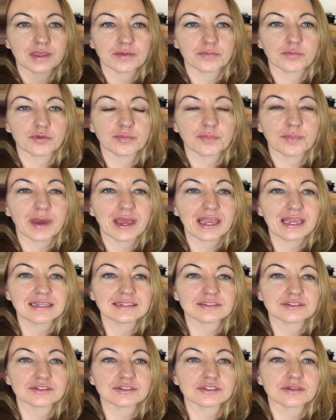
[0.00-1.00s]
with
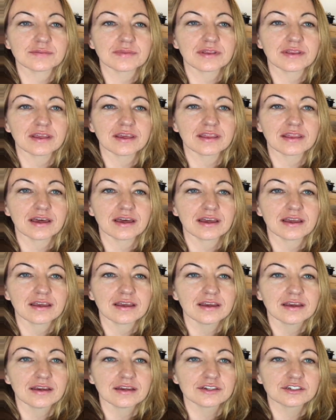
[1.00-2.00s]
paint or something like that,
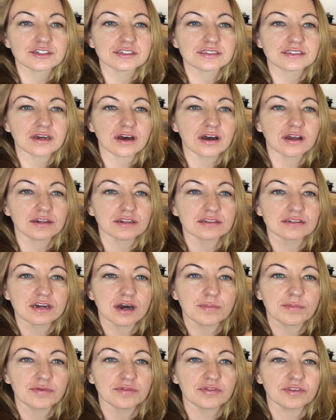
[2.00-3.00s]
just on the
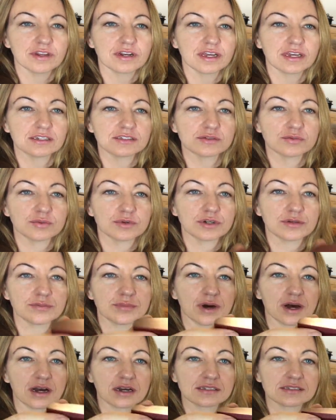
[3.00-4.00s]
top of the nice wood
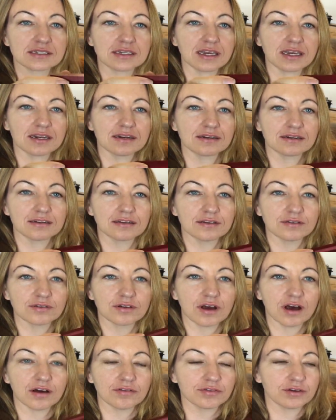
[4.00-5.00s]
box. Again, a little
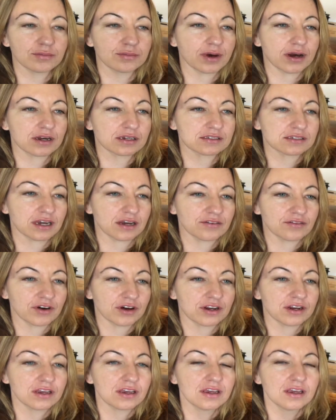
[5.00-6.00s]
coffin box, kind of
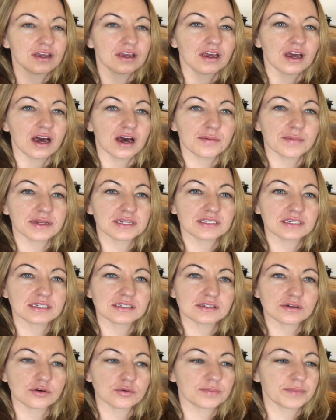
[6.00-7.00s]
odd. It
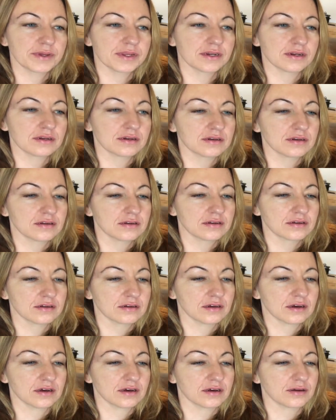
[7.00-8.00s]
does open
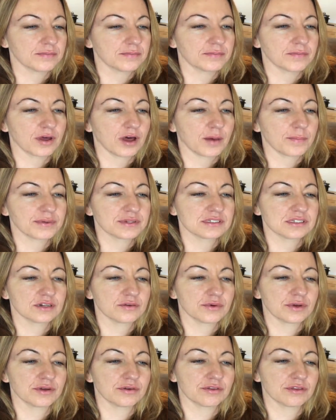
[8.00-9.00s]
opposite of
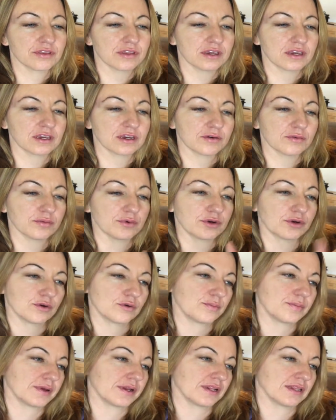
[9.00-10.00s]
what you think. It would
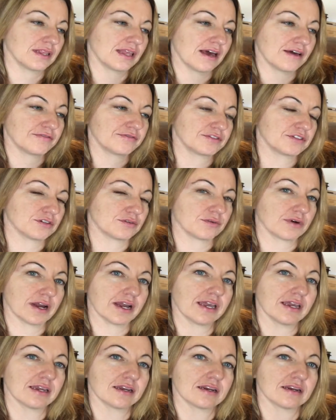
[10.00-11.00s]
open left to
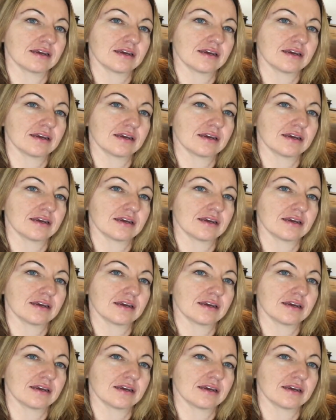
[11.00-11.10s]
right,